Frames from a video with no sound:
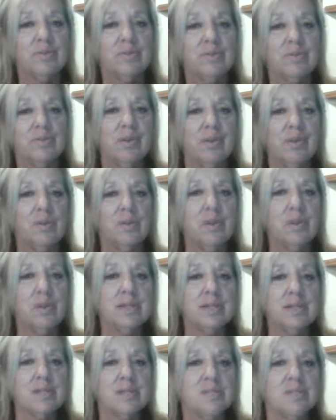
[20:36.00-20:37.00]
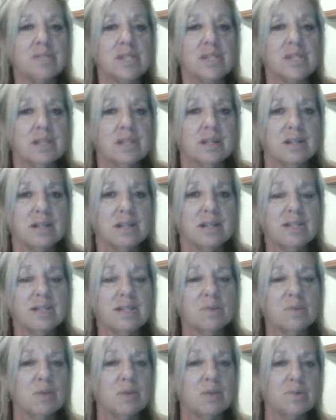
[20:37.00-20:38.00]
They're always interesting as
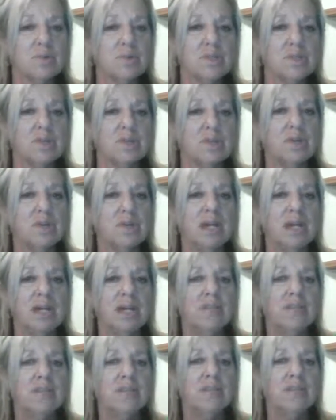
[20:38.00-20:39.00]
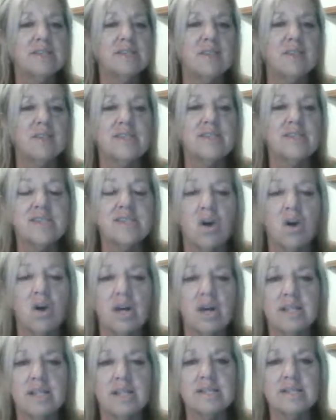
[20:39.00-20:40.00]
well. So these are the
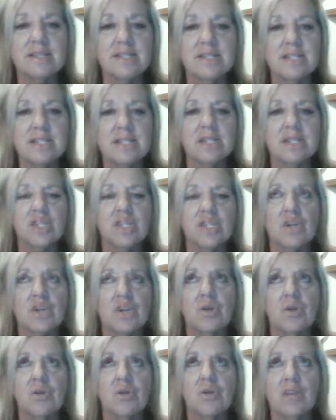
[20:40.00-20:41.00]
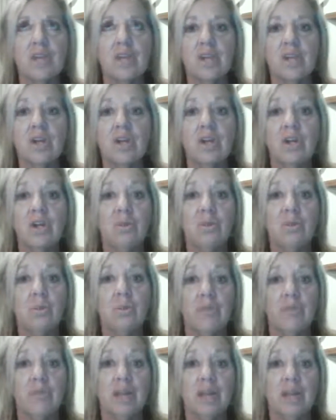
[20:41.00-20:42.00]
signs to show you that you can, or
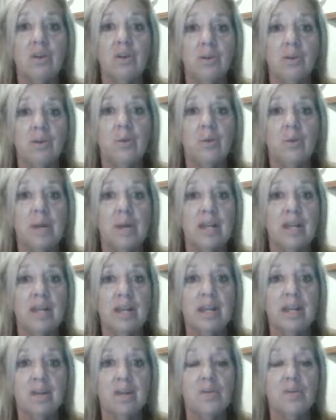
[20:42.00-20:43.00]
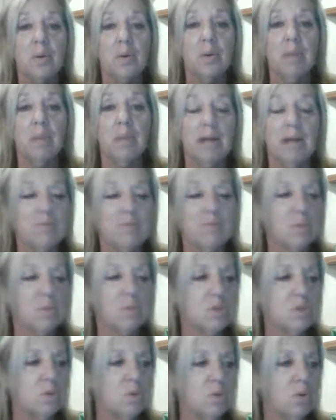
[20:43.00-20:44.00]
that you've got a platform
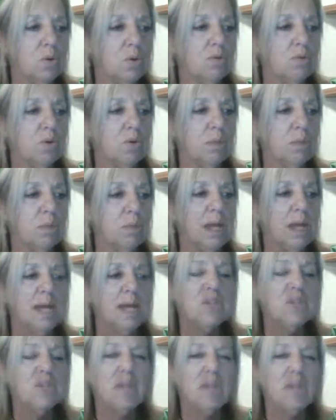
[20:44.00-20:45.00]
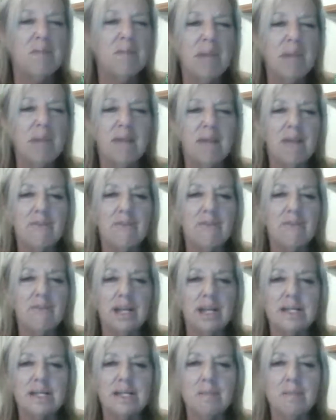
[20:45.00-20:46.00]
to work from. Do you get bad
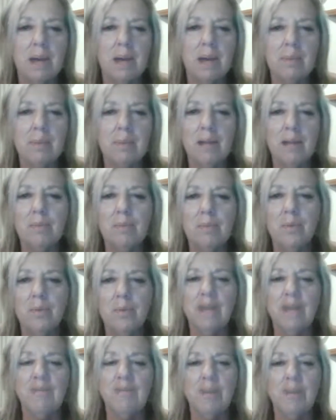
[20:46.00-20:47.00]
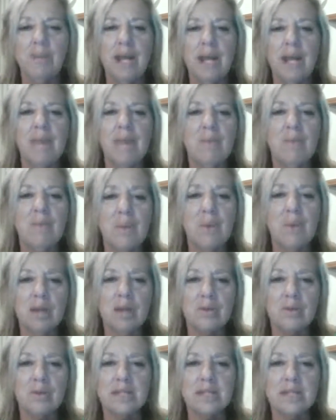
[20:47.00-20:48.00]
feelings about people even when everybody
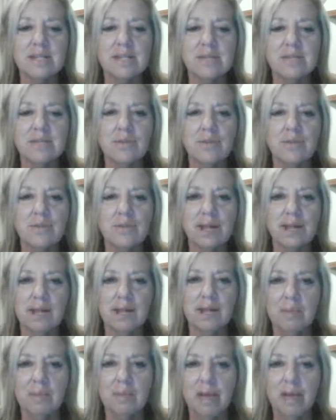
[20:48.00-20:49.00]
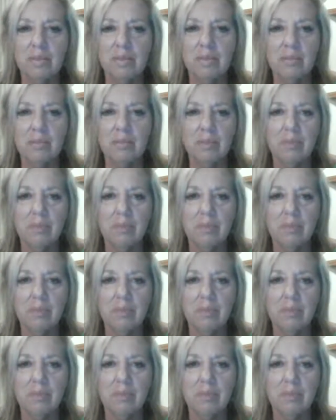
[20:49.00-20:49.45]
else gets a good feeling about them?